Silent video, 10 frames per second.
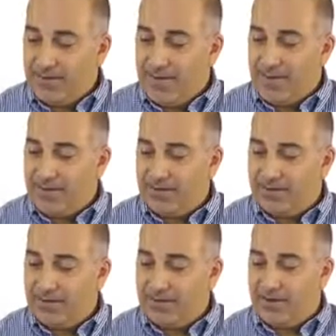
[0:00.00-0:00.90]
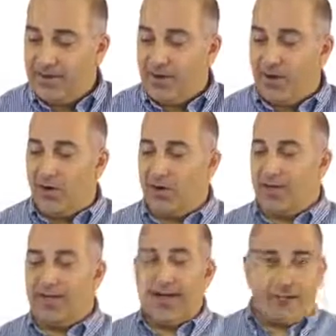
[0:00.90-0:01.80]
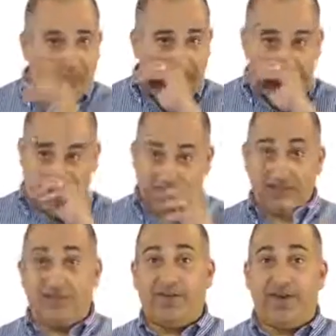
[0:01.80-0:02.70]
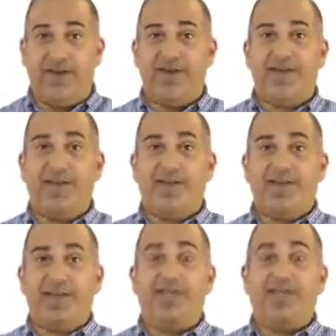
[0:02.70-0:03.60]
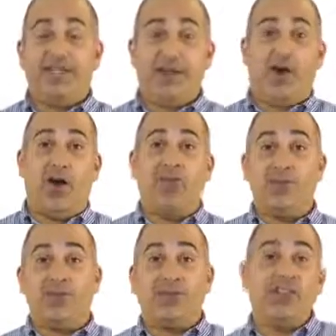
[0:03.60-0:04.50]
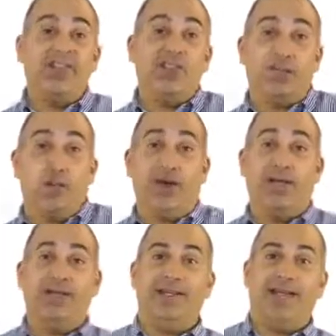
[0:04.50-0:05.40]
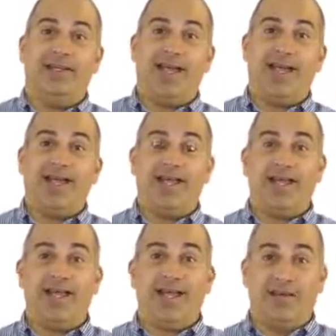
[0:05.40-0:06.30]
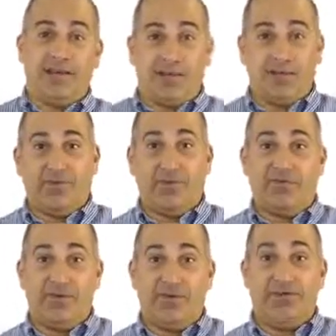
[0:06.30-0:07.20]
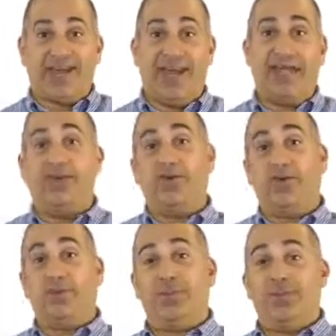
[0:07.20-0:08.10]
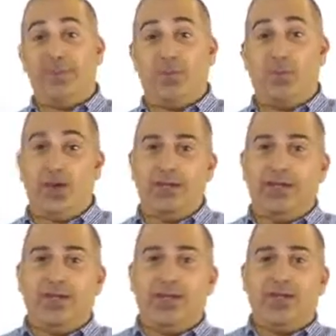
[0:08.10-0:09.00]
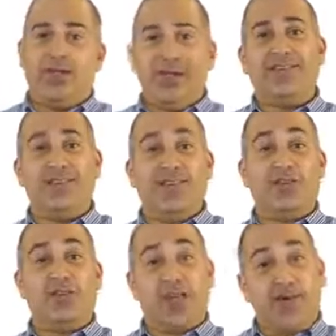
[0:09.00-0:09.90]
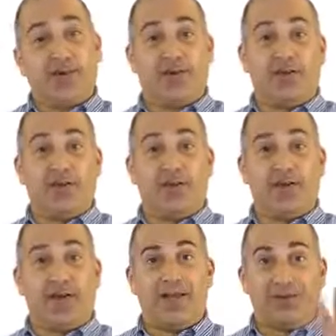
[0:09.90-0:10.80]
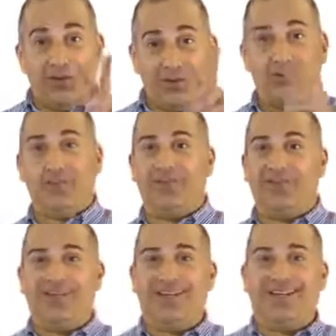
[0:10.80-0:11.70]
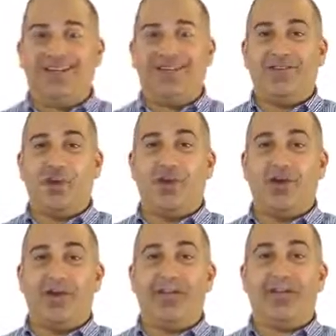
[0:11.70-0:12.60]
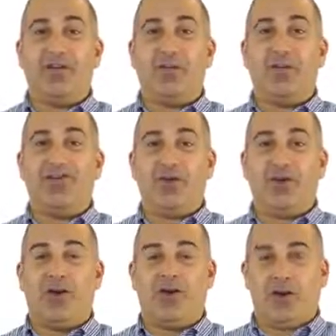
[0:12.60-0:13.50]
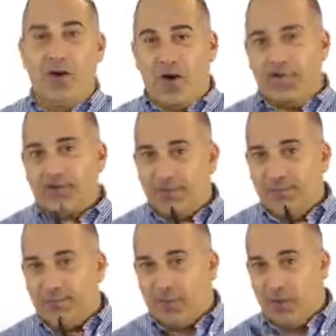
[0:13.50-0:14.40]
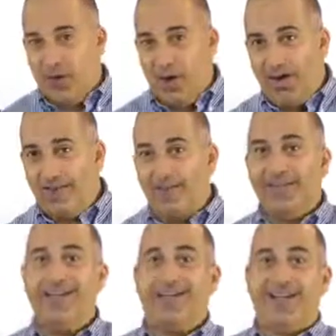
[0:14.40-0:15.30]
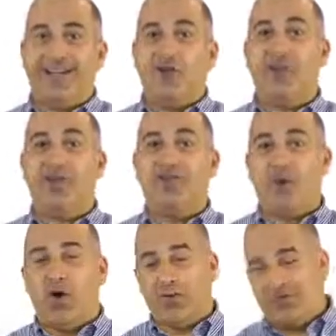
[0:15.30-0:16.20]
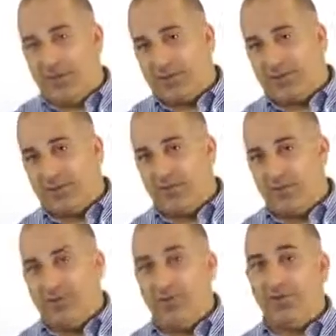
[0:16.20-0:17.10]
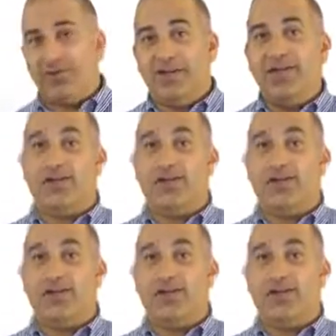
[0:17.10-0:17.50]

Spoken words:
I'm actually got R1 and N1 to signify this is the R for species 1 and the number of individuals N for species 1. And the reason is because now we're going to start to talk about two species. And so we're going to need an equation where all the subscripts are 1s and an equation where all the subscripts are 2s.